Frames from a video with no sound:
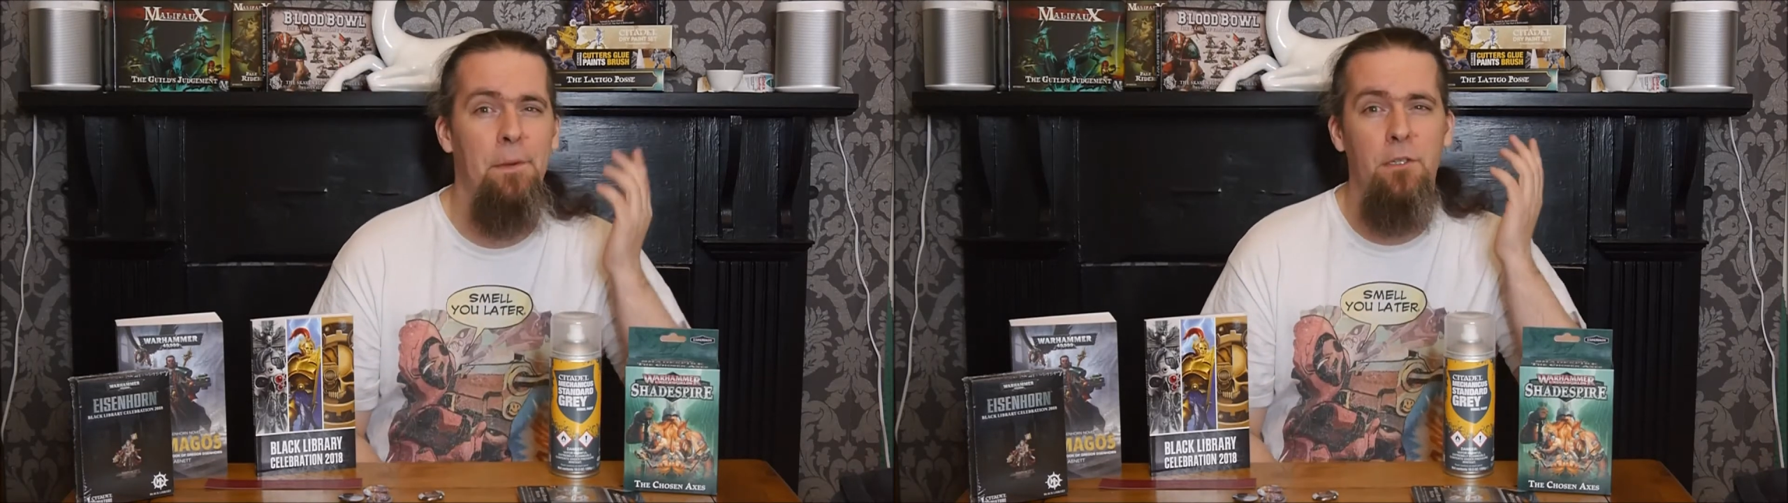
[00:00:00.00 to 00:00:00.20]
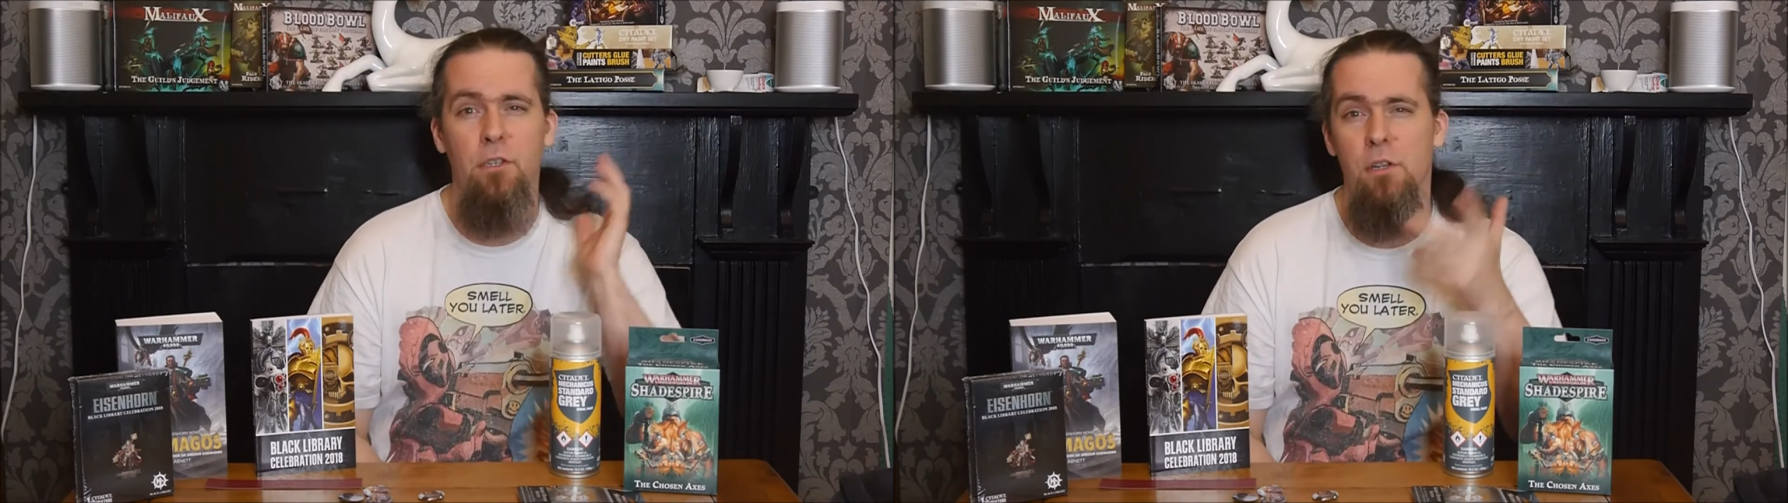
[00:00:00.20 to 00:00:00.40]

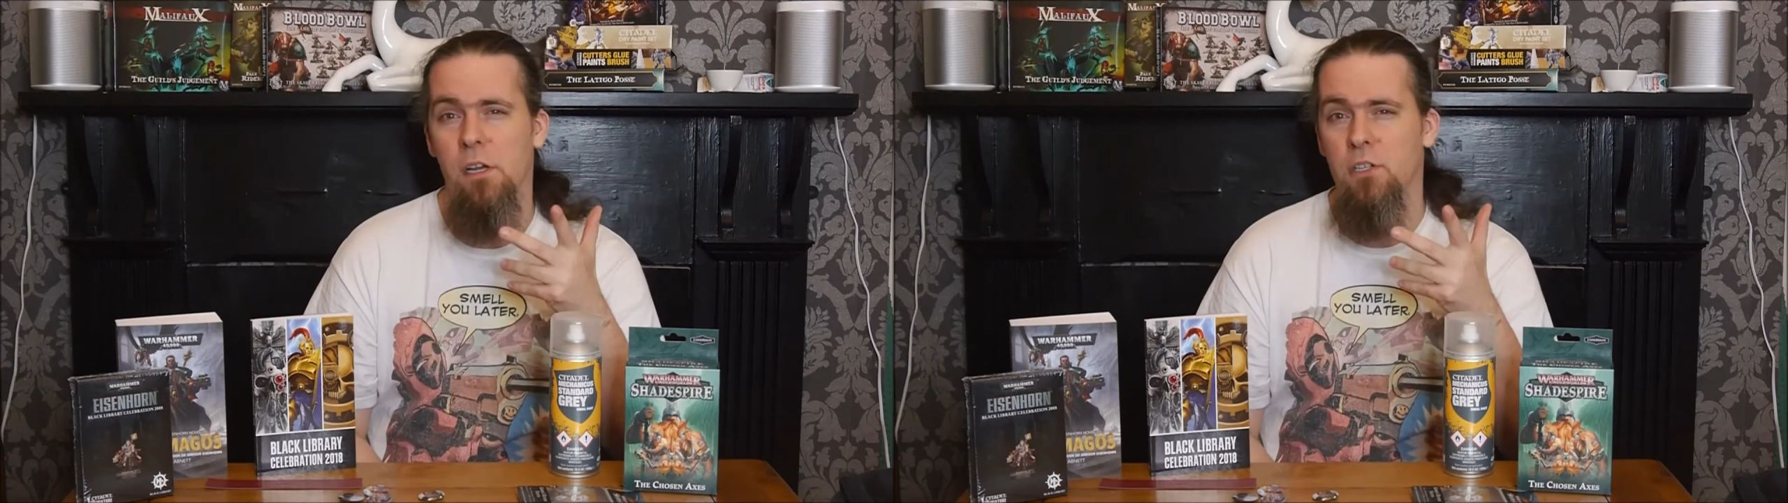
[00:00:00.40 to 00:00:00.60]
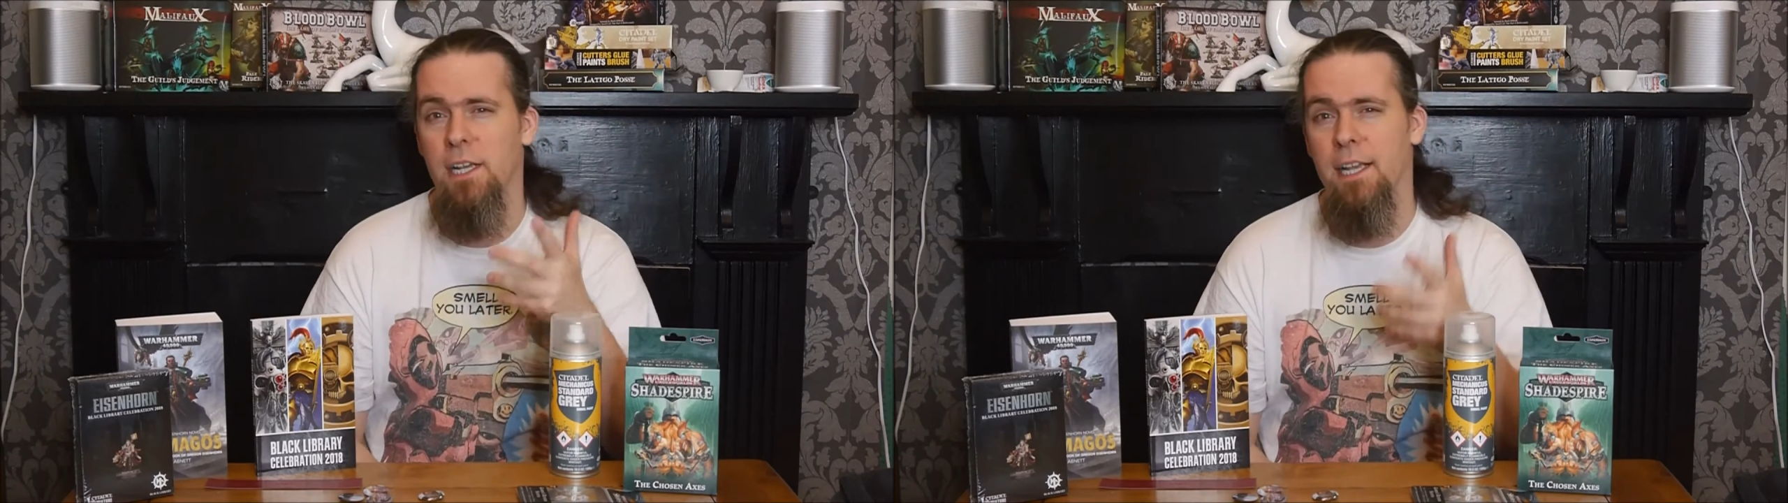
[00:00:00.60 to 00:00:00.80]
but do
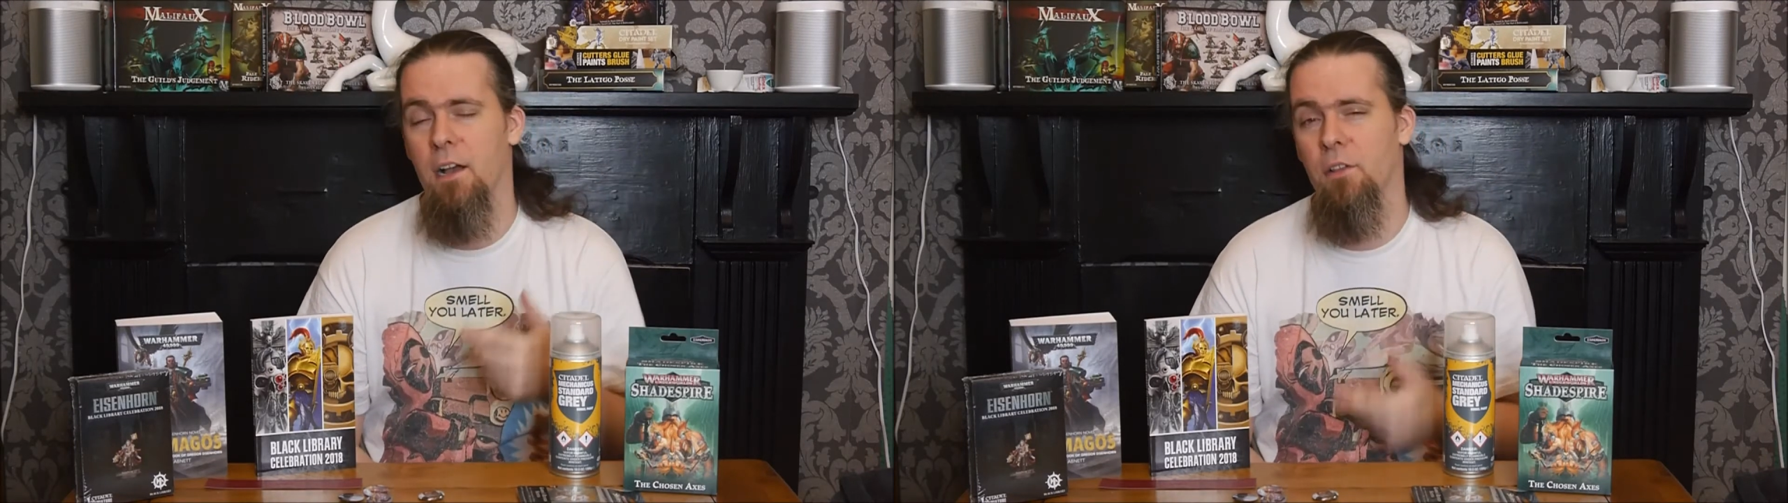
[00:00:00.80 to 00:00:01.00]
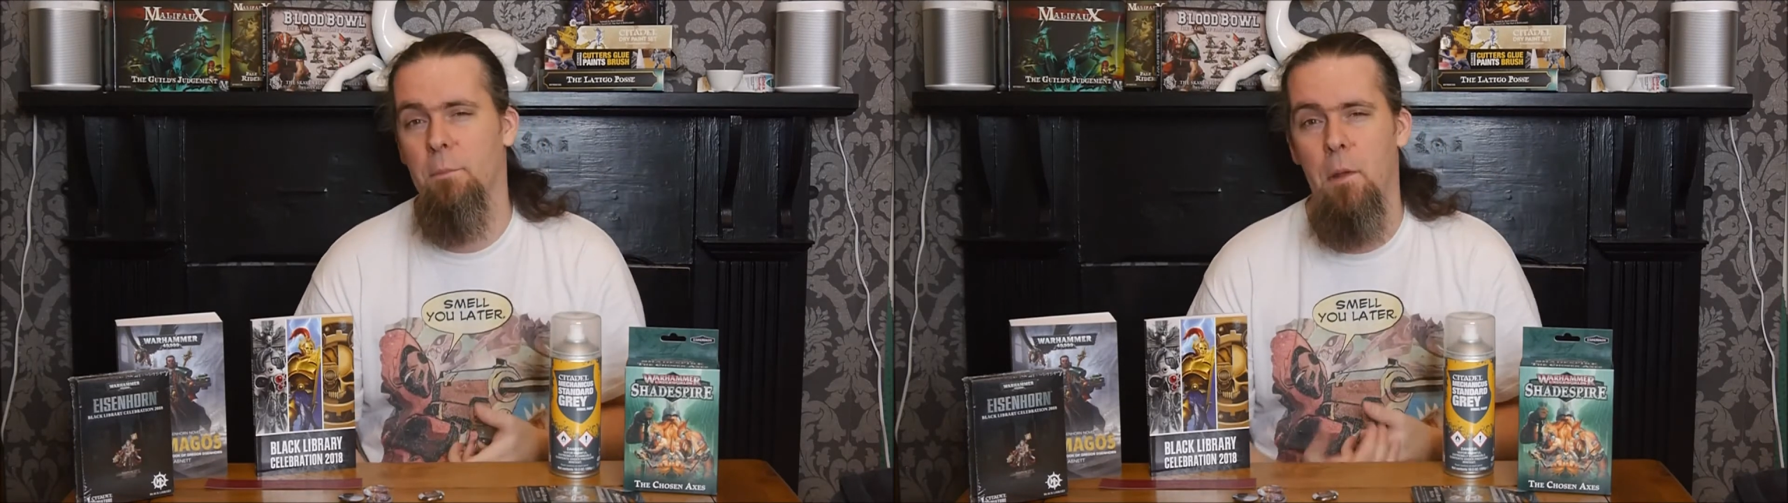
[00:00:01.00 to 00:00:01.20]
go check
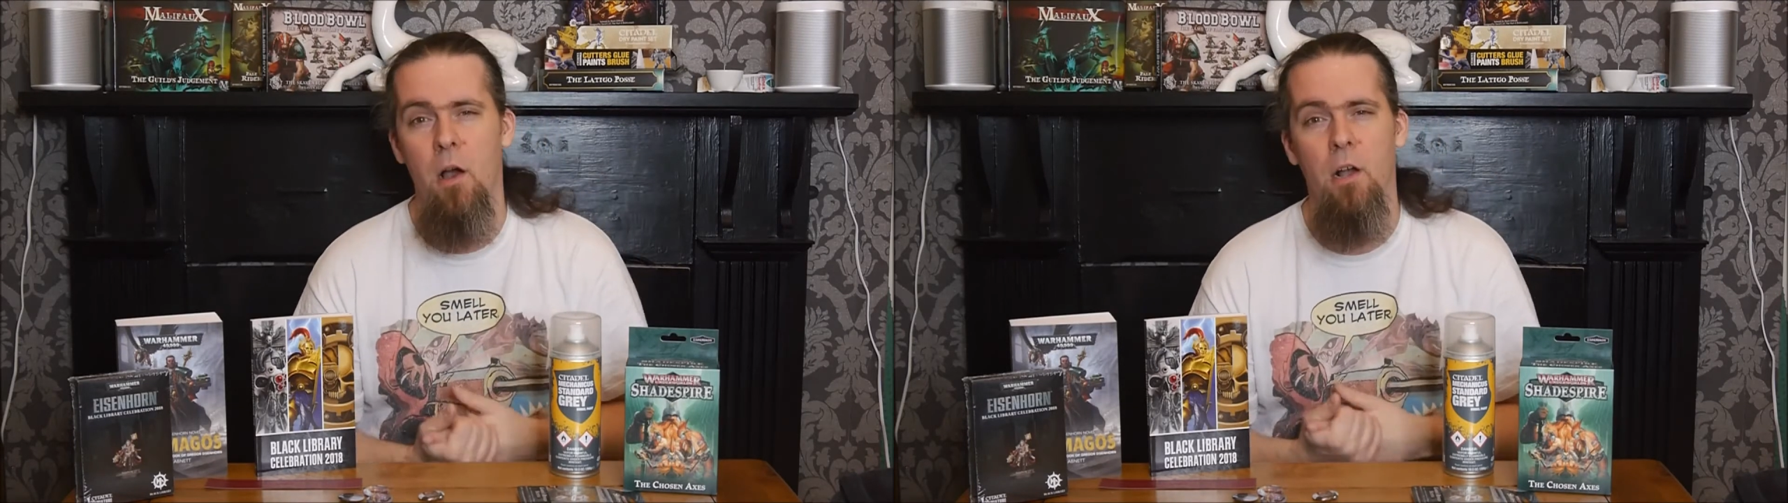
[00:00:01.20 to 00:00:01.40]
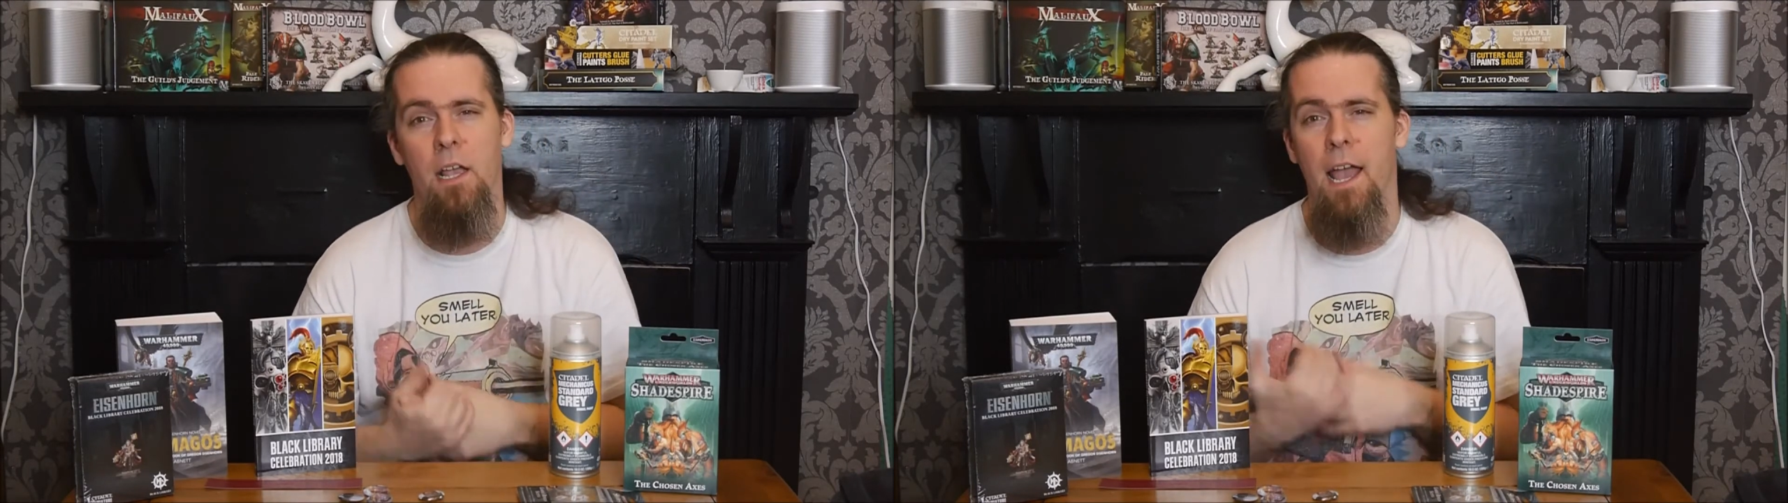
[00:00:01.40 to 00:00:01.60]
out the
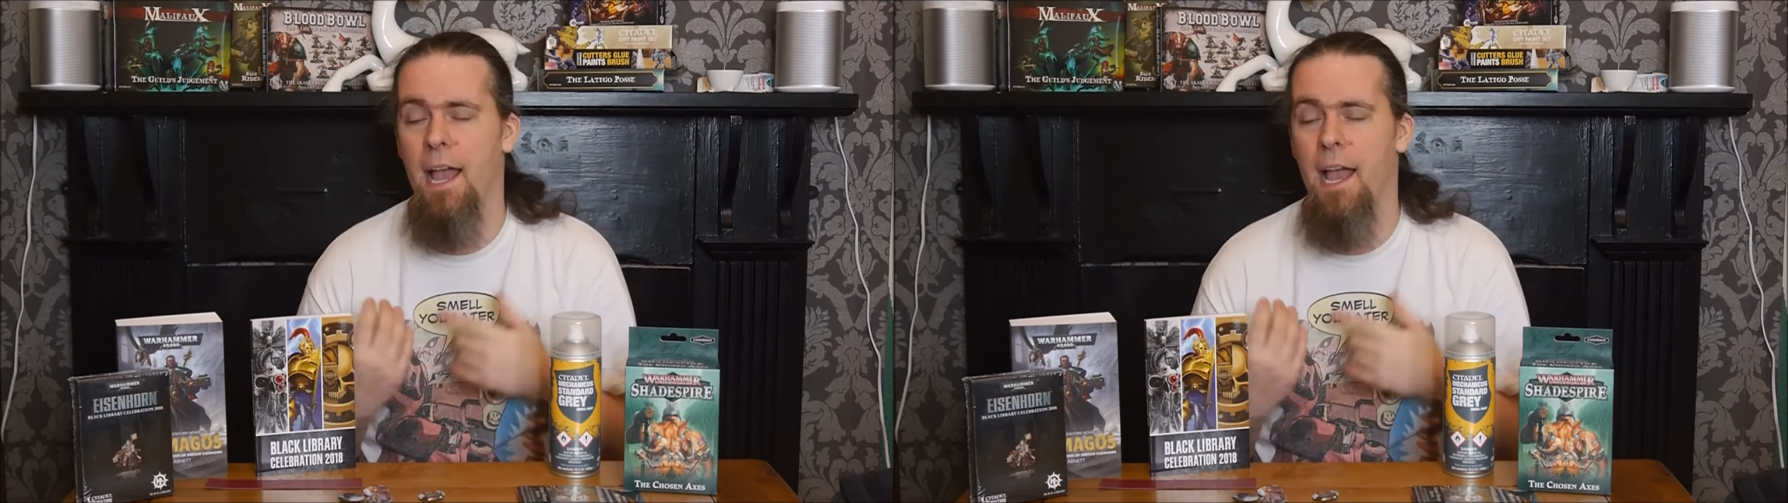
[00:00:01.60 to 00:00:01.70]
blog.